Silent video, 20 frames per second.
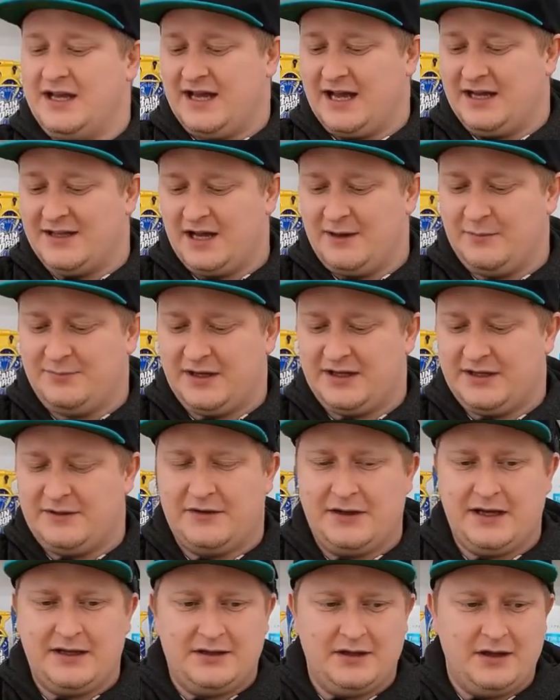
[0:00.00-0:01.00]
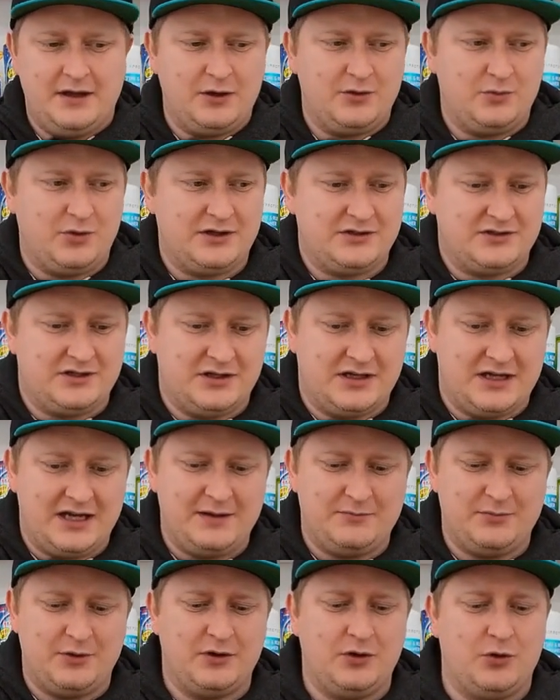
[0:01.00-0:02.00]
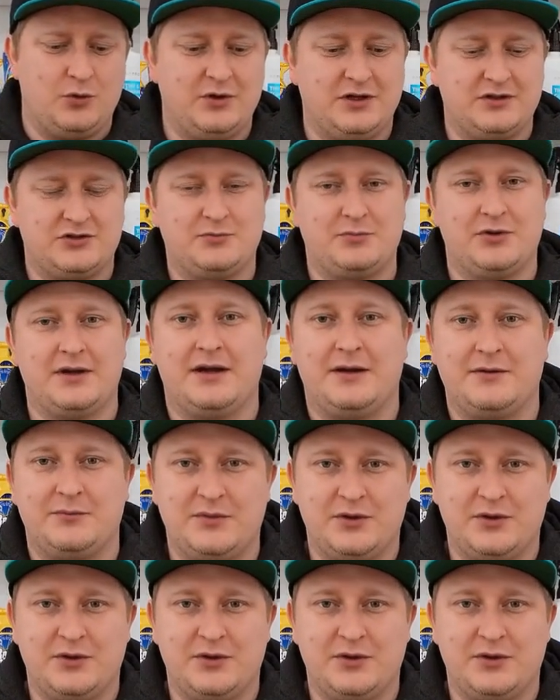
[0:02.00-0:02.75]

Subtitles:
And I believe that question came not only to me,